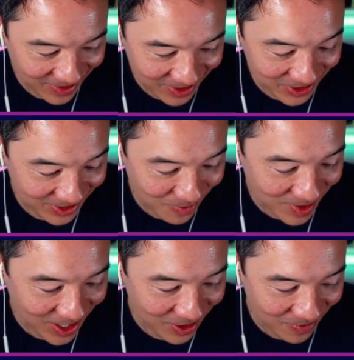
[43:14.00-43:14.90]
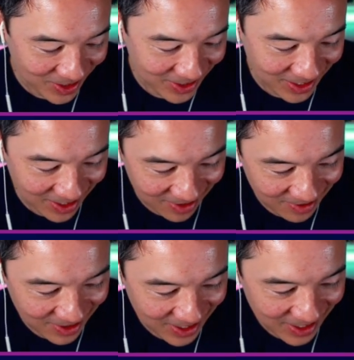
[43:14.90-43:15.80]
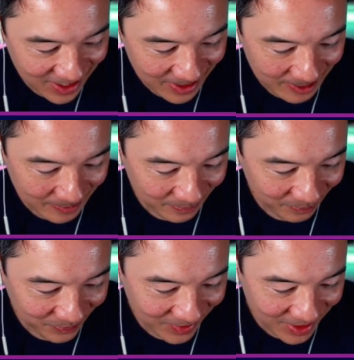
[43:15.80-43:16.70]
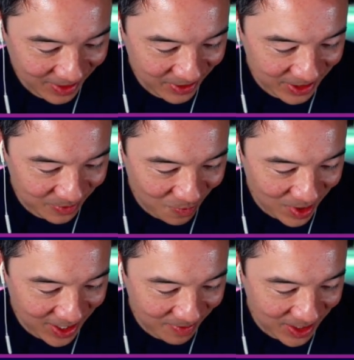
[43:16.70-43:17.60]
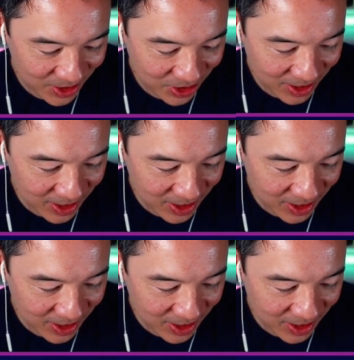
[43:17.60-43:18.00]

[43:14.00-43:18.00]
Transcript: there's so many good ones in here. There's this one image.